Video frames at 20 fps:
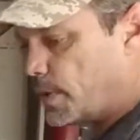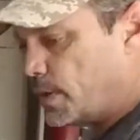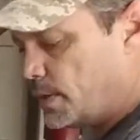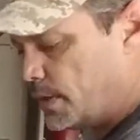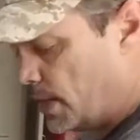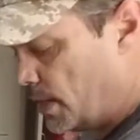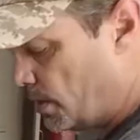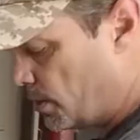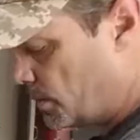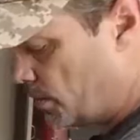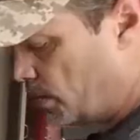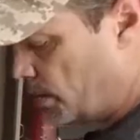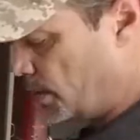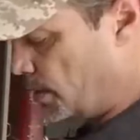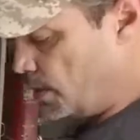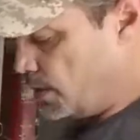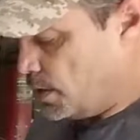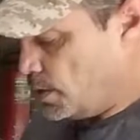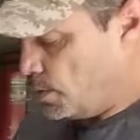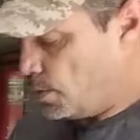Now
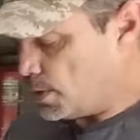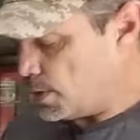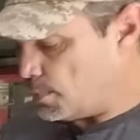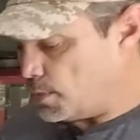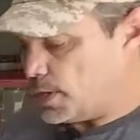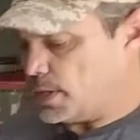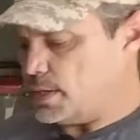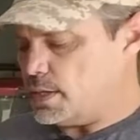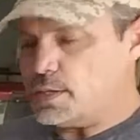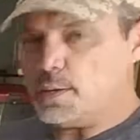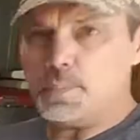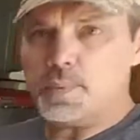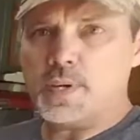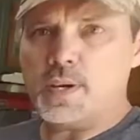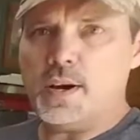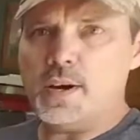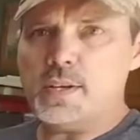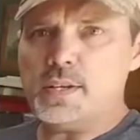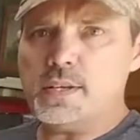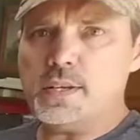what I'm going to end up
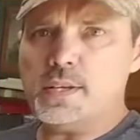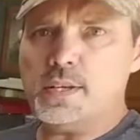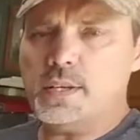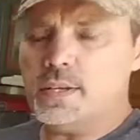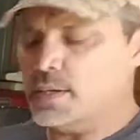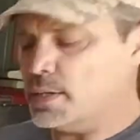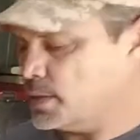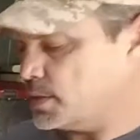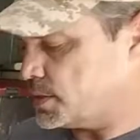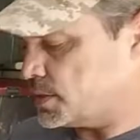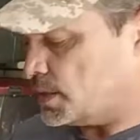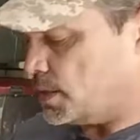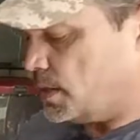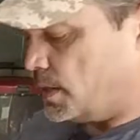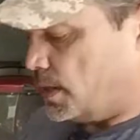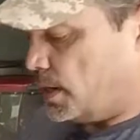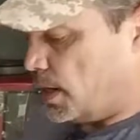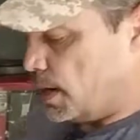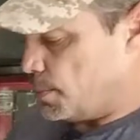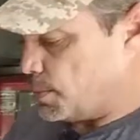cutting is
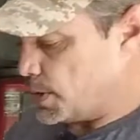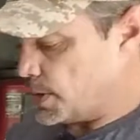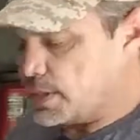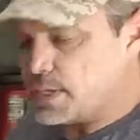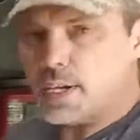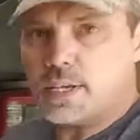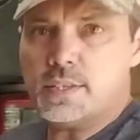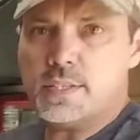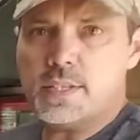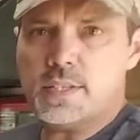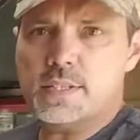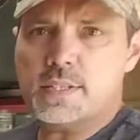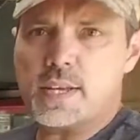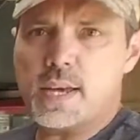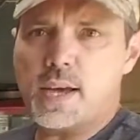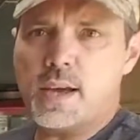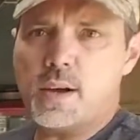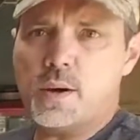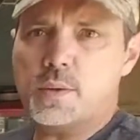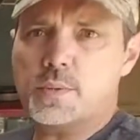I'm going to cut this
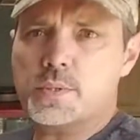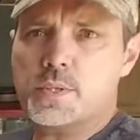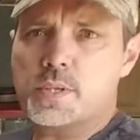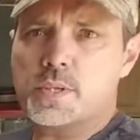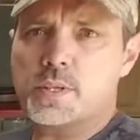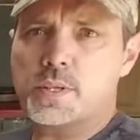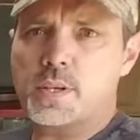out,